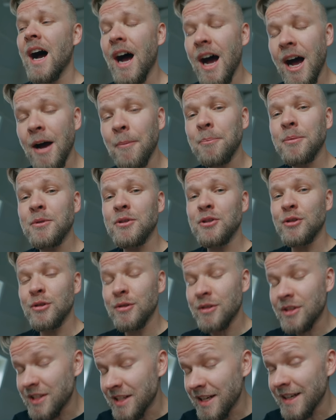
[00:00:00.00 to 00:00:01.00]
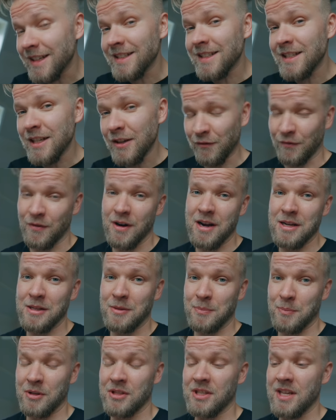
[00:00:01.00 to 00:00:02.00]
up to 60
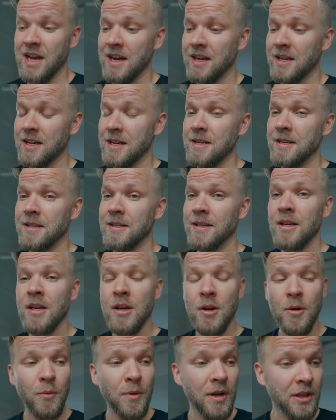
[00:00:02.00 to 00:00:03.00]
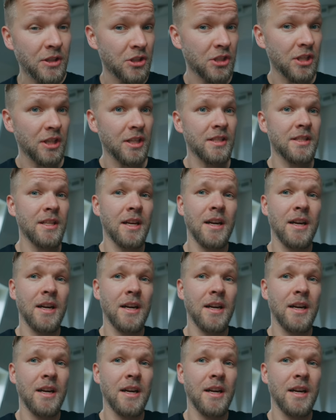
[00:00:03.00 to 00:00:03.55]
frames per second, which is,